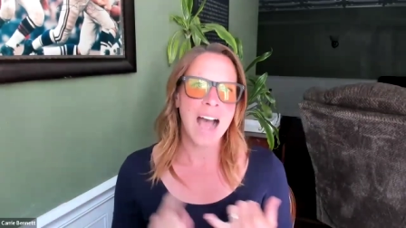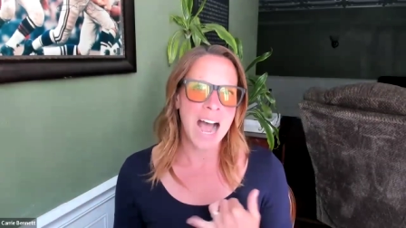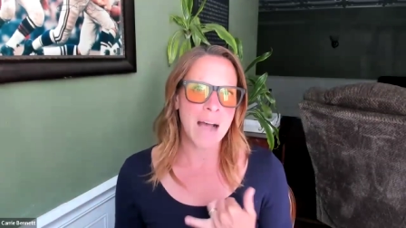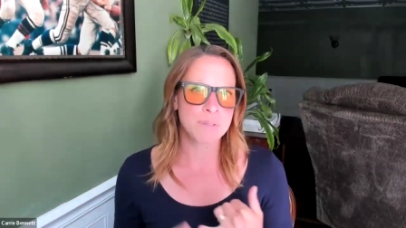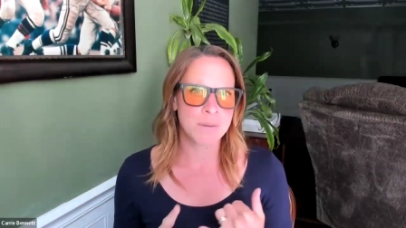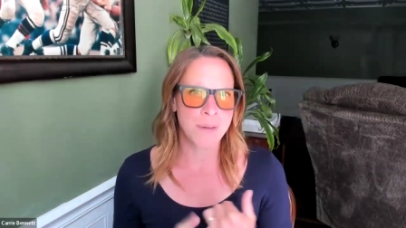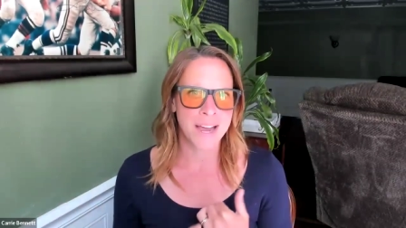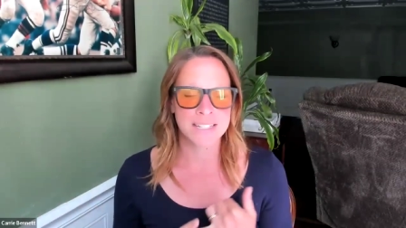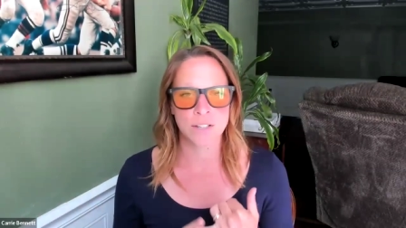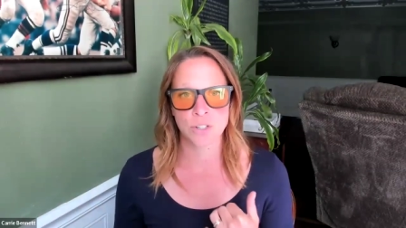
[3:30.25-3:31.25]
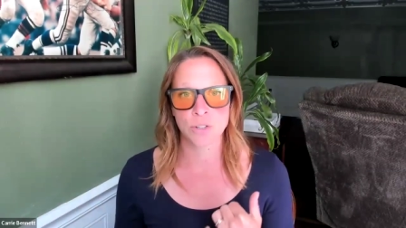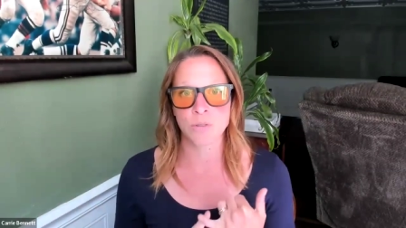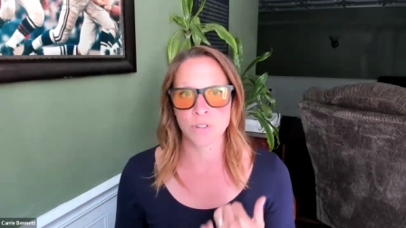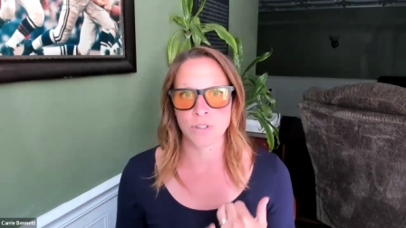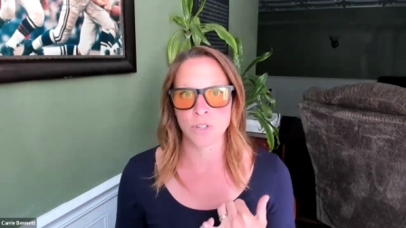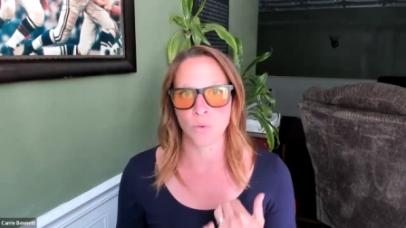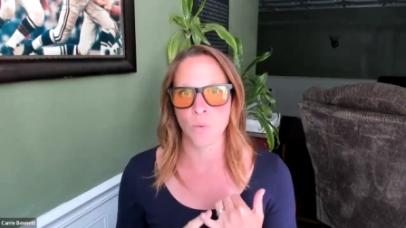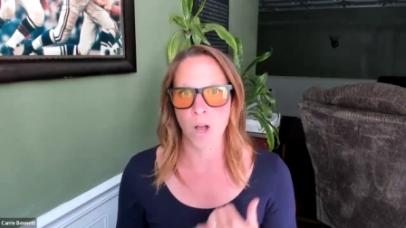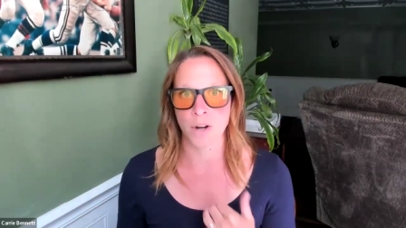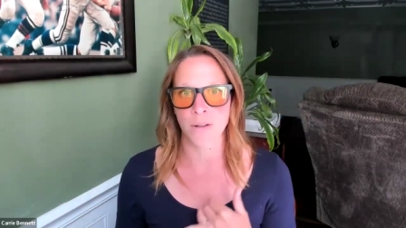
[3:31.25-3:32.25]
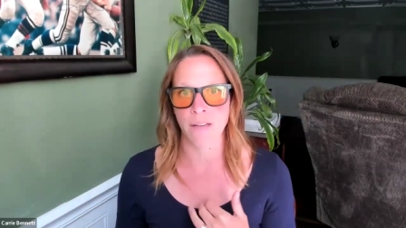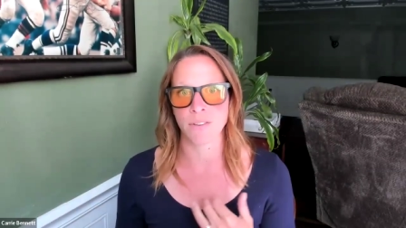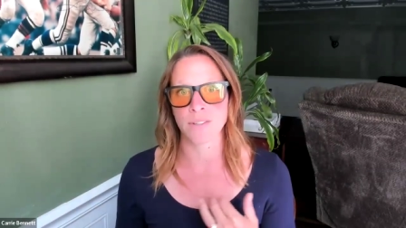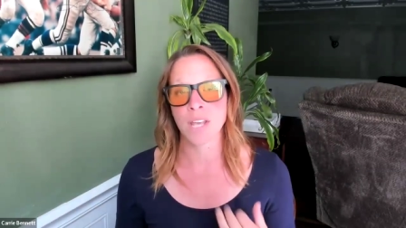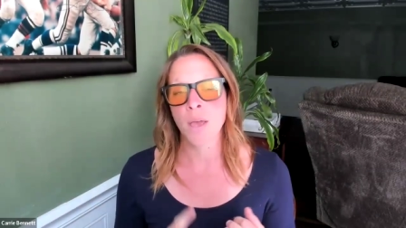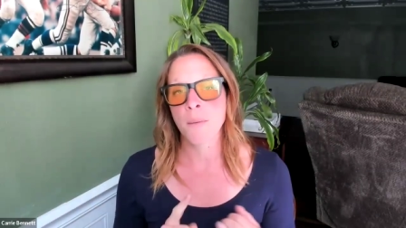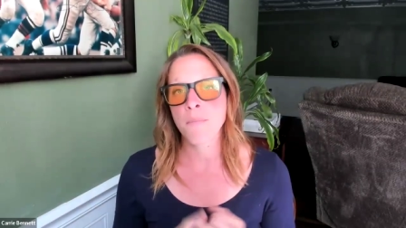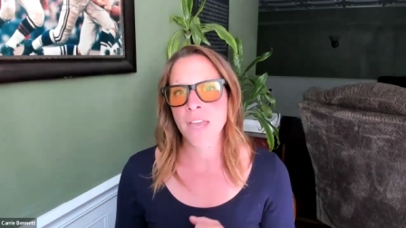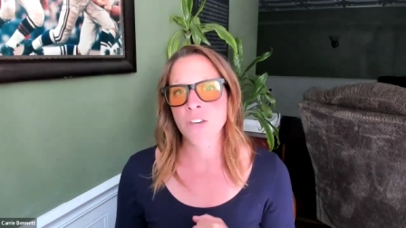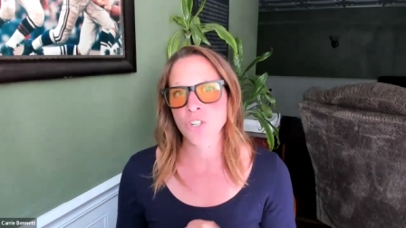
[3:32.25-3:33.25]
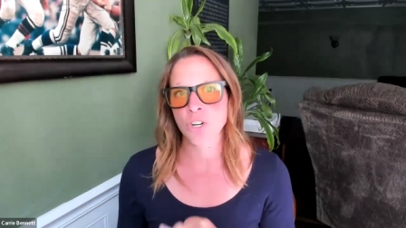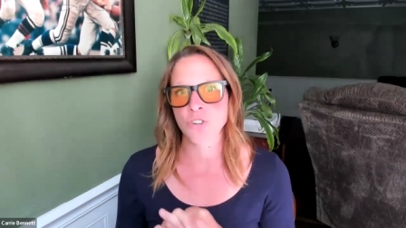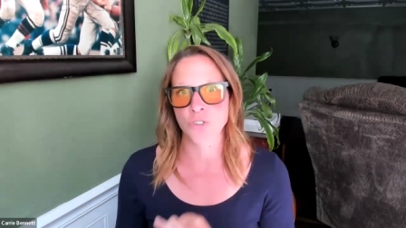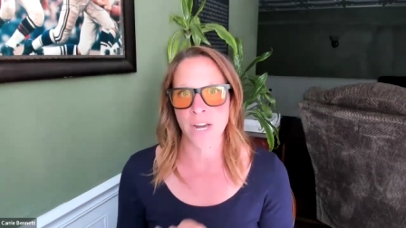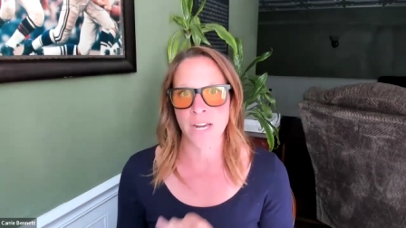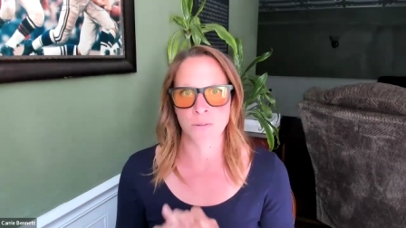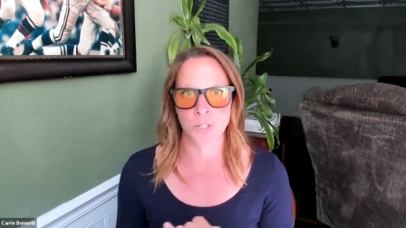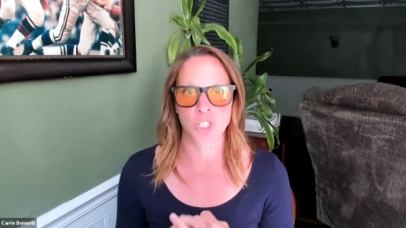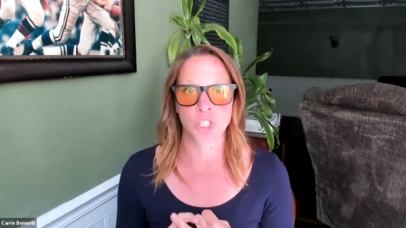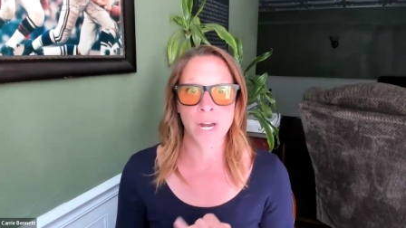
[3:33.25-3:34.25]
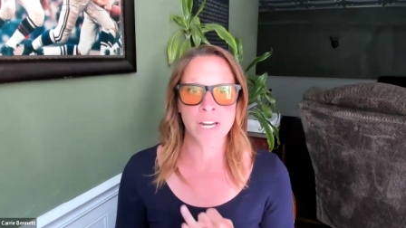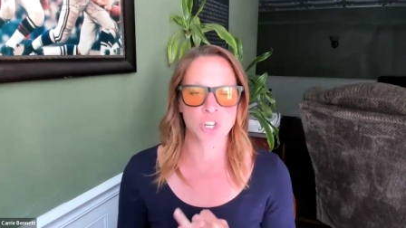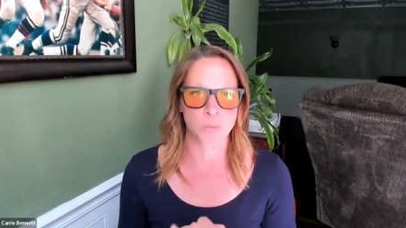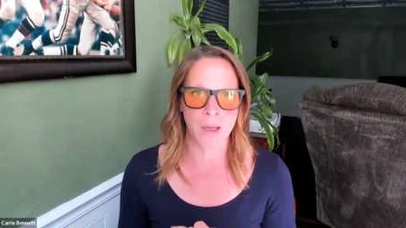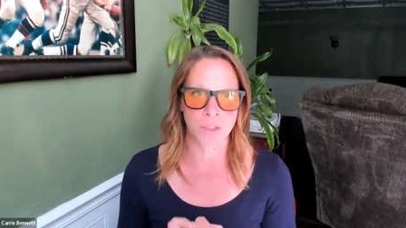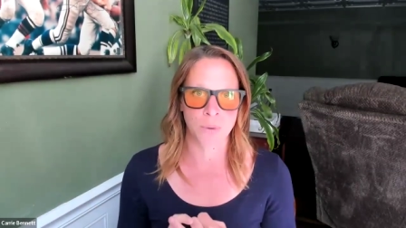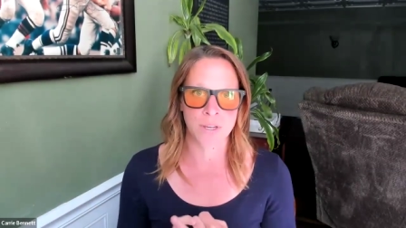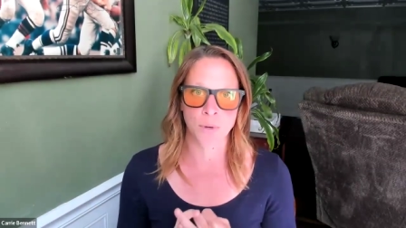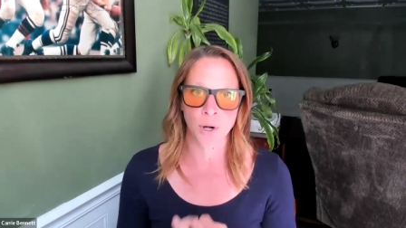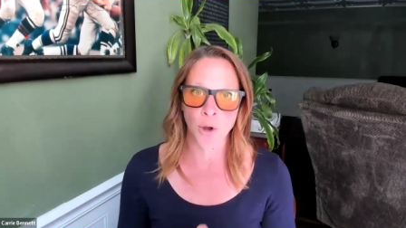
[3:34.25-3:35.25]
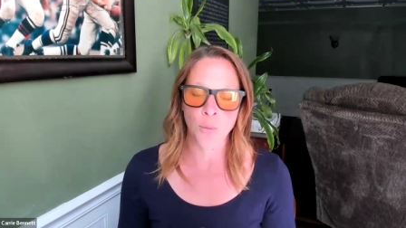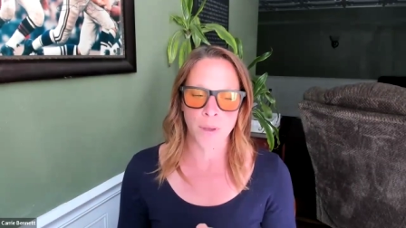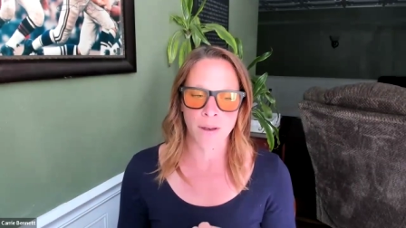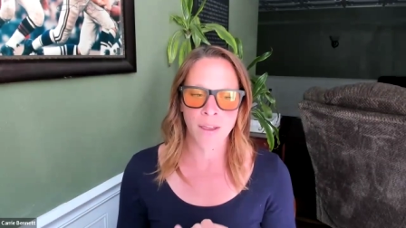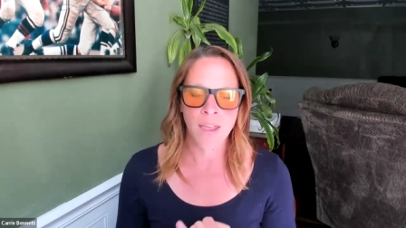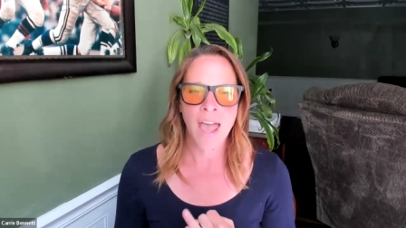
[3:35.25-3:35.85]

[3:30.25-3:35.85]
optimize exclusion zone water levels, make sure drainage, drainage pathways were open.